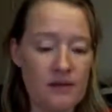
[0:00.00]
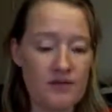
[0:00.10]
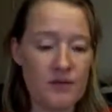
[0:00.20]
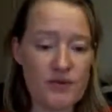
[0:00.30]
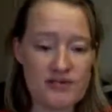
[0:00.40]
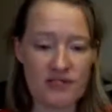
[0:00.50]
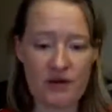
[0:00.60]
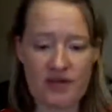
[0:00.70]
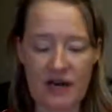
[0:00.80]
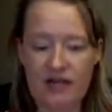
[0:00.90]
The ones,
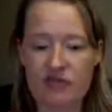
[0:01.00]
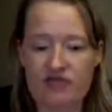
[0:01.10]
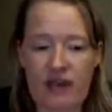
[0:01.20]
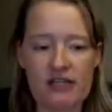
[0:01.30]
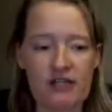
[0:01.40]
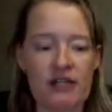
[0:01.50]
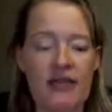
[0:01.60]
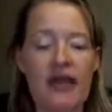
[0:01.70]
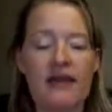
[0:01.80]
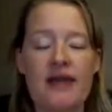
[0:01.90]
that I use
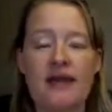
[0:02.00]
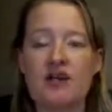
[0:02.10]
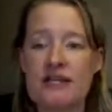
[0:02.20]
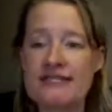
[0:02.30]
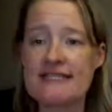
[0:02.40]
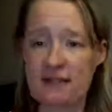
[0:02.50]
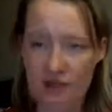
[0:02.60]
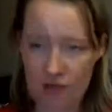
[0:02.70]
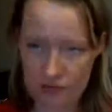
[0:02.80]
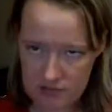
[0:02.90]
regularly and on a,
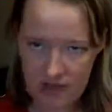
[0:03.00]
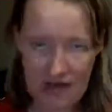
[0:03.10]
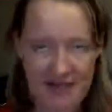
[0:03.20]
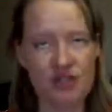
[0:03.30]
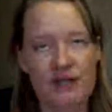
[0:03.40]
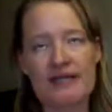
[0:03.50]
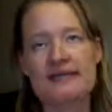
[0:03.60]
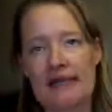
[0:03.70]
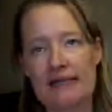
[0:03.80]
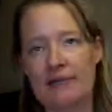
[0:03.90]
not necessarily a
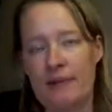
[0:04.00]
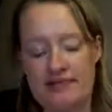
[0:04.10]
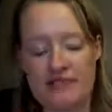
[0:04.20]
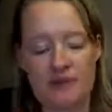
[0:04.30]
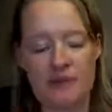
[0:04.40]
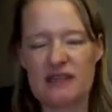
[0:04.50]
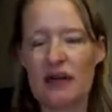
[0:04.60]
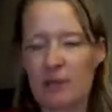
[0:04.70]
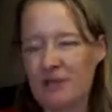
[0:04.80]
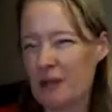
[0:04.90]
daily basis, but
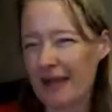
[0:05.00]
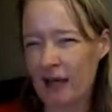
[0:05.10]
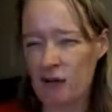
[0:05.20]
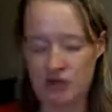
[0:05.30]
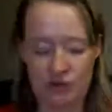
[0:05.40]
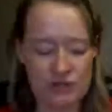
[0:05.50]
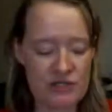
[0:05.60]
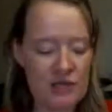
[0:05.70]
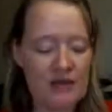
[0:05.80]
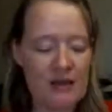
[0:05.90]
they're my go-tos.
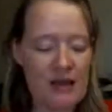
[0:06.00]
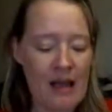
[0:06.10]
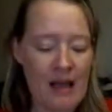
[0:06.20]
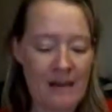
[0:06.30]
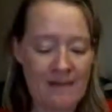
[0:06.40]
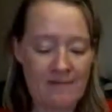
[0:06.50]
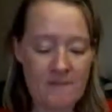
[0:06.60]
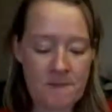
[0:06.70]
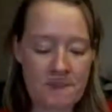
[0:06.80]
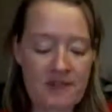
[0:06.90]

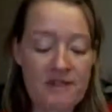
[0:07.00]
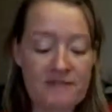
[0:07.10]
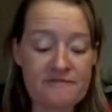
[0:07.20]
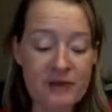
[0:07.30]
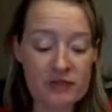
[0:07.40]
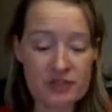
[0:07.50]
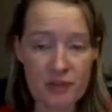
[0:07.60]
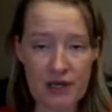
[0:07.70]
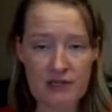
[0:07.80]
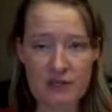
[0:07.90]
The first
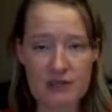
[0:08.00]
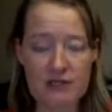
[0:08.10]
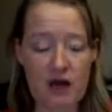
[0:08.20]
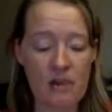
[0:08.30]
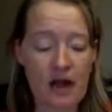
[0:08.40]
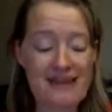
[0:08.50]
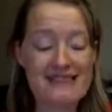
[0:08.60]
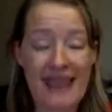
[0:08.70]
one that we're going to talk about is